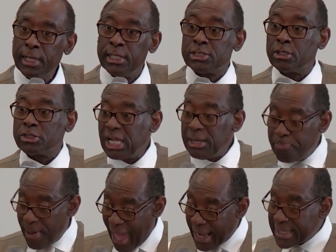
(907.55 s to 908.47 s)
So she
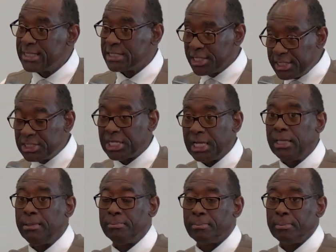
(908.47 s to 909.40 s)
backed into the jeep,